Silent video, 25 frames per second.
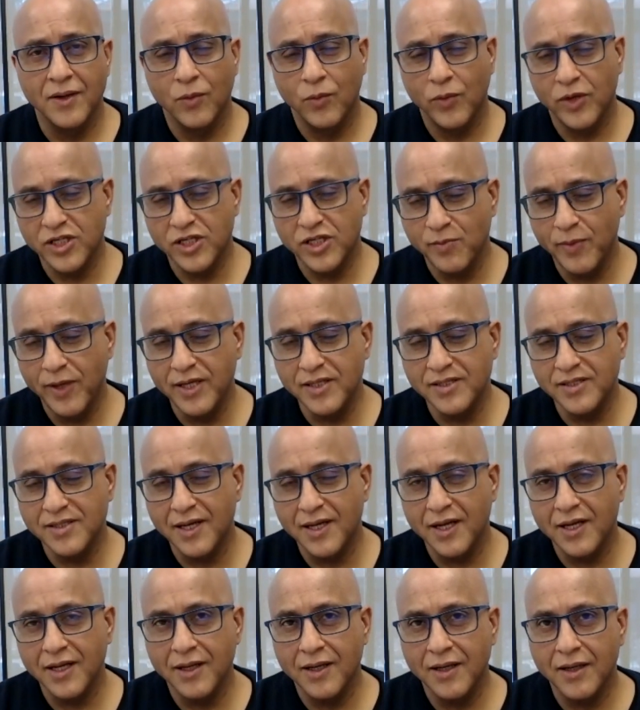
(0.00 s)
which means
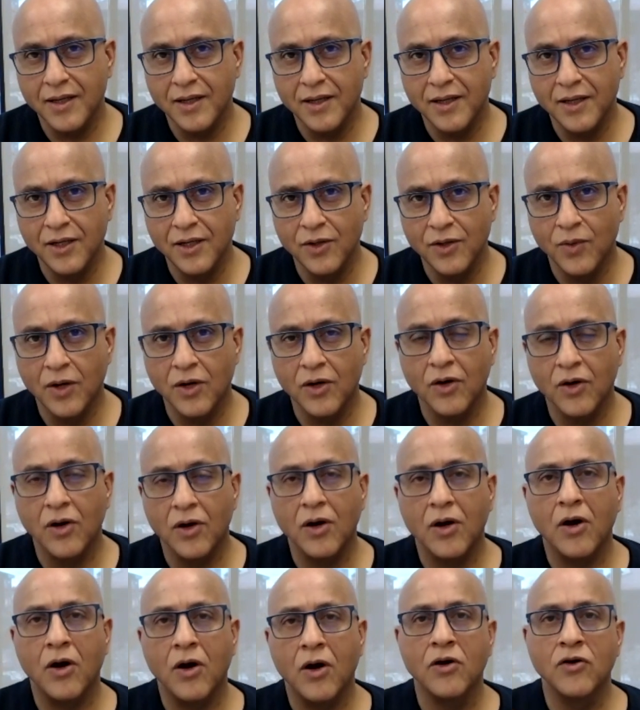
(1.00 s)
that you are
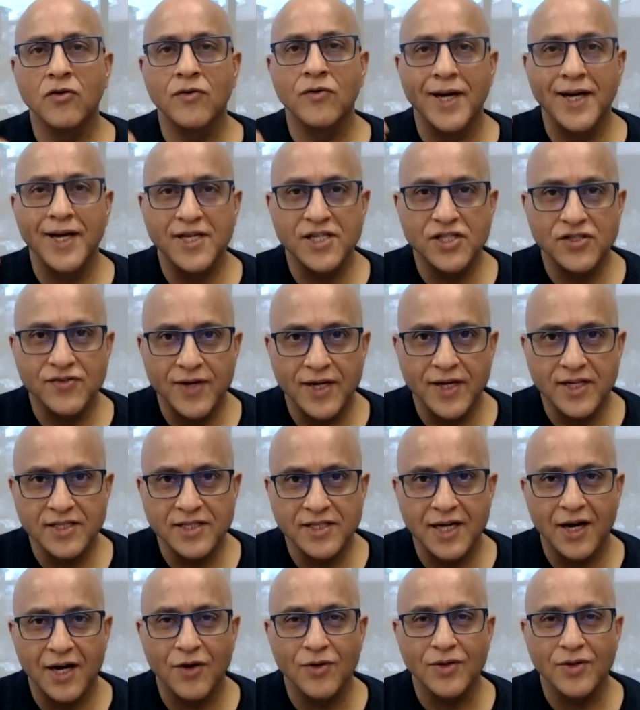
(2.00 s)
already
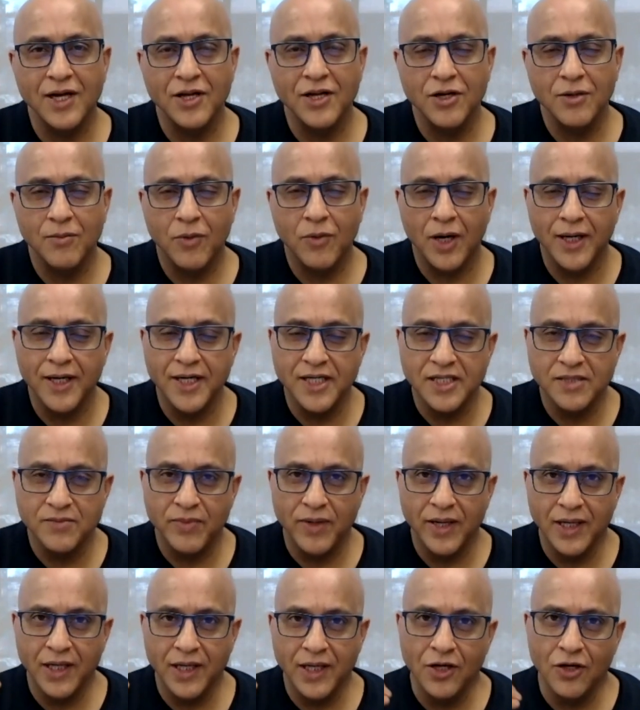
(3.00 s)
stressed out and your body is
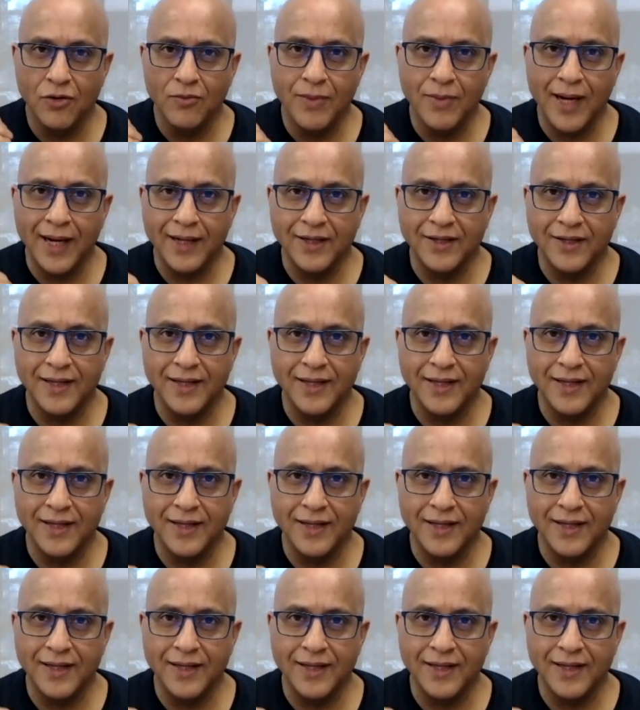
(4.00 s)
bringing you back